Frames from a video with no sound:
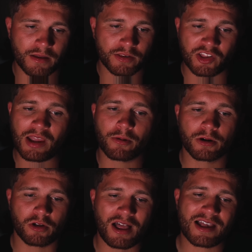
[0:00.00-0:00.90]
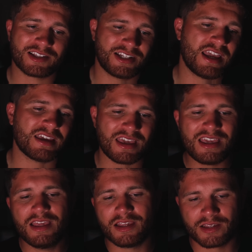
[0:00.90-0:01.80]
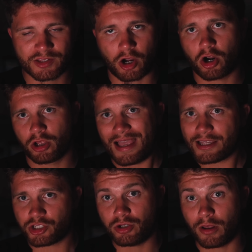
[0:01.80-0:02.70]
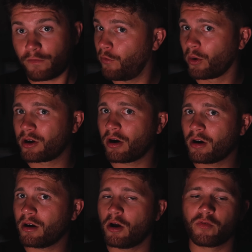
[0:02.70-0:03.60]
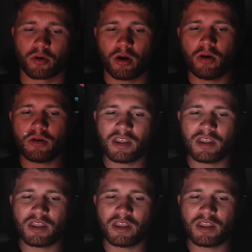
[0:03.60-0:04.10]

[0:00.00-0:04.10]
The Saber class tank is our last unit for GAR overall.